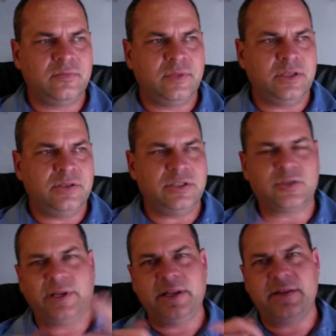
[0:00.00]
Just
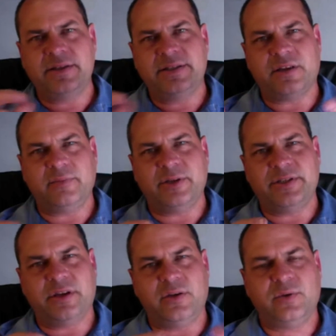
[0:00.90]
quickly, the
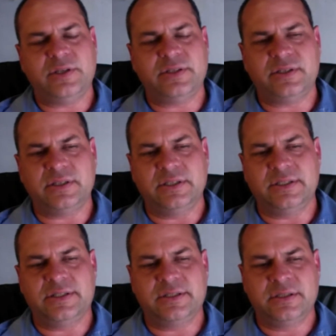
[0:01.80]
side-by-side ones
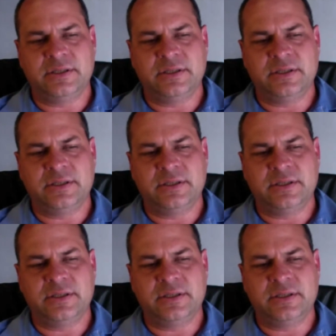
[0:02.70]
is